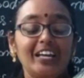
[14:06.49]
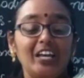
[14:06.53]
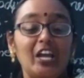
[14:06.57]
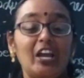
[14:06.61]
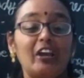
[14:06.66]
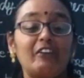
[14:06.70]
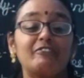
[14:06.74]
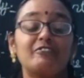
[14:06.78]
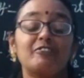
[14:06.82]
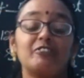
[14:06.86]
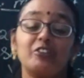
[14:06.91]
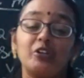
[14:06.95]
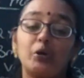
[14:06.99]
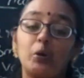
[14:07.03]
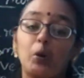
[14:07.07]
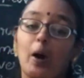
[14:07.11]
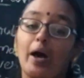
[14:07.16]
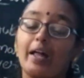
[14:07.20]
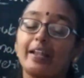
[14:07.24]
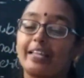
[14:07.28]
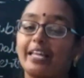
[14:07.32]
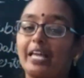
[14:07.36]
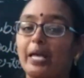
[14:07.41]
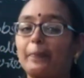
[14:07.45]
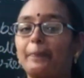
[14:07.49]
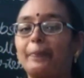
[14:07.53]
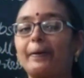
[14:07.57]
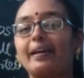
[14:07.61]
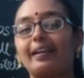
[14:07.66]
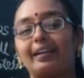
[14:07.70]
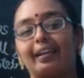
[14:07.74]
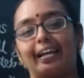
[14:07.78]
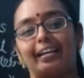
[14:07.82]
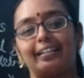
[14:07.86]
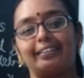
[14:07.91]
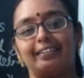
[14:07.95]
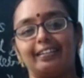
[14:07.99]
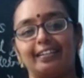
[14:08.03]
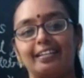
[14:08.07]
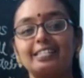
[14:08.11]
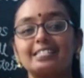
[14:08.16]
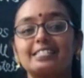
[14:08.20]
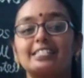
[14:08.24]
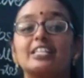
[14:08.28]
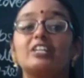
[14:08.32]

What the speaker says: if you are keeping like this,